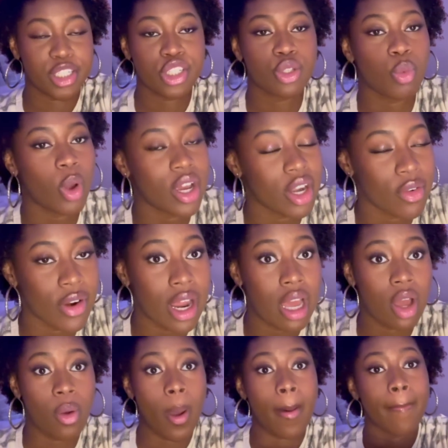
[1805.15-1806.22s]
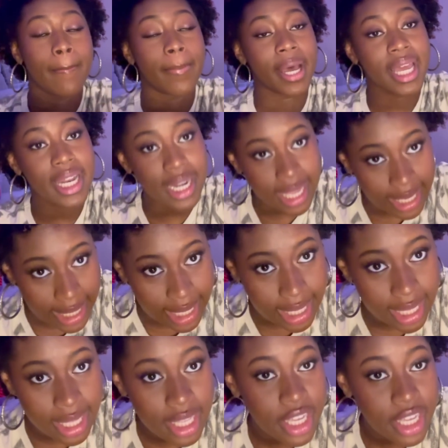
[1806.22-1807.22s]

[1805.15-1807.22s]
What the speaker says: She's walking around butt naked.